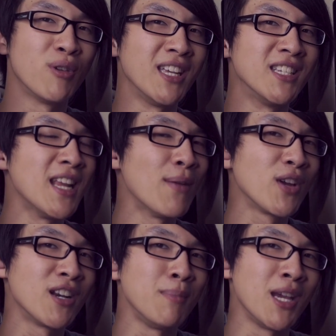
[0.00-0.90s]
is never
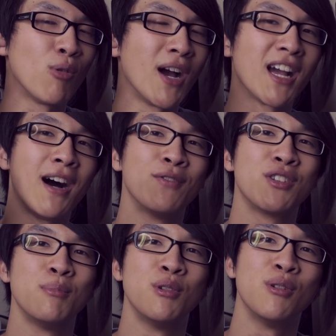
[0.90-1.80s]
going to be quite
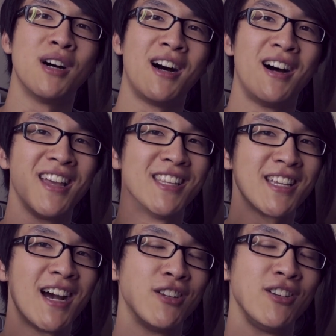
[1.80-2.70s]
comfortable
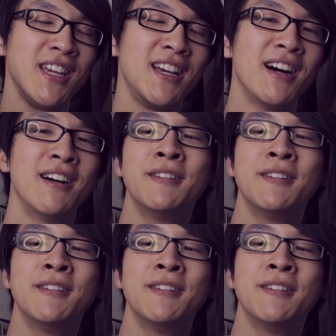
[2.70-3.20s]
inside your ear.